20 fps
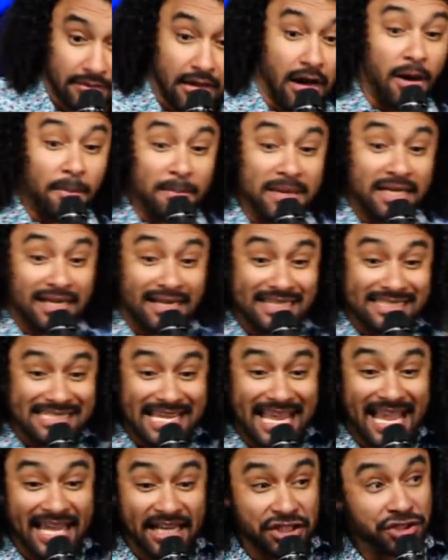all because
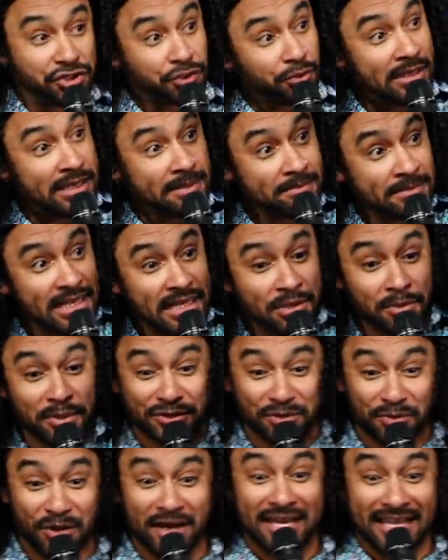he had a dream that he
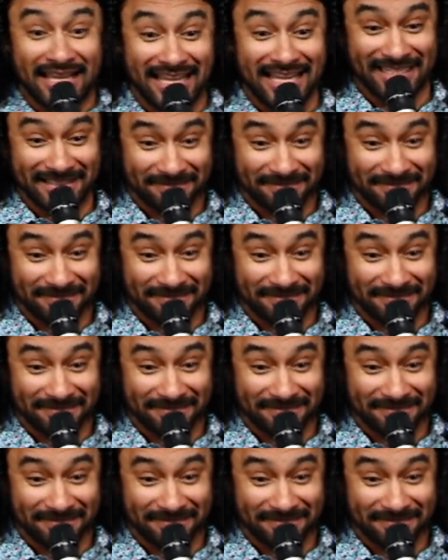was running.